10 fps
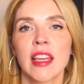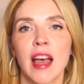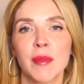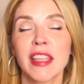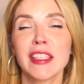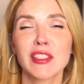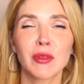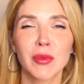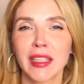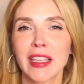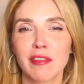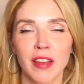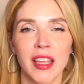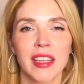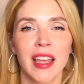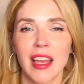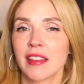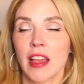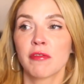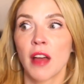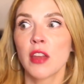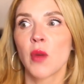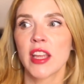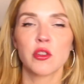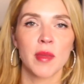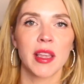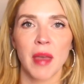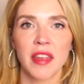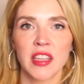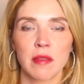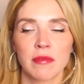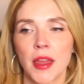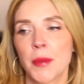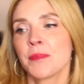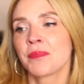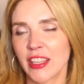Um, and these are really fun, a, a, fun way to make bath time fun.